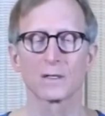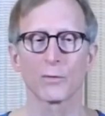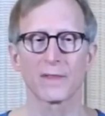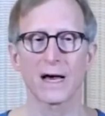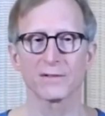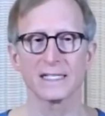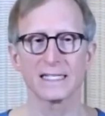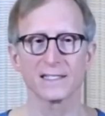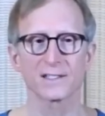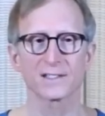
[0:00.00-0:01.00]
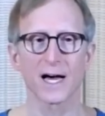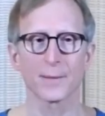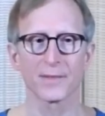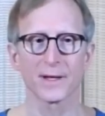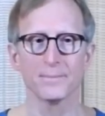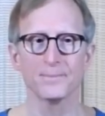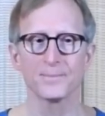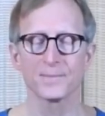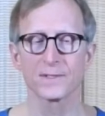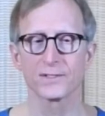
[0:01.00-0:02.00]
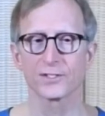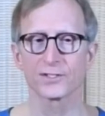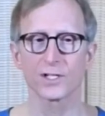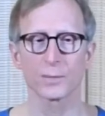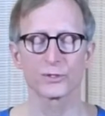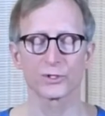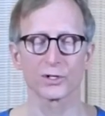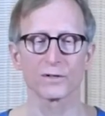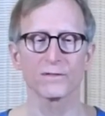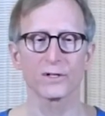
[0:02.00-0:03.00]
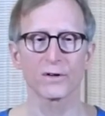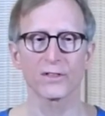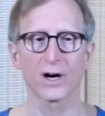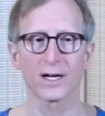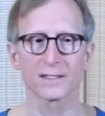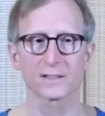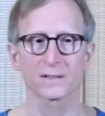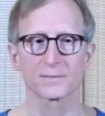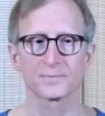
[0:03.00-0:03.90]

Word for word: without needing to stop them. Just observe your thoughts.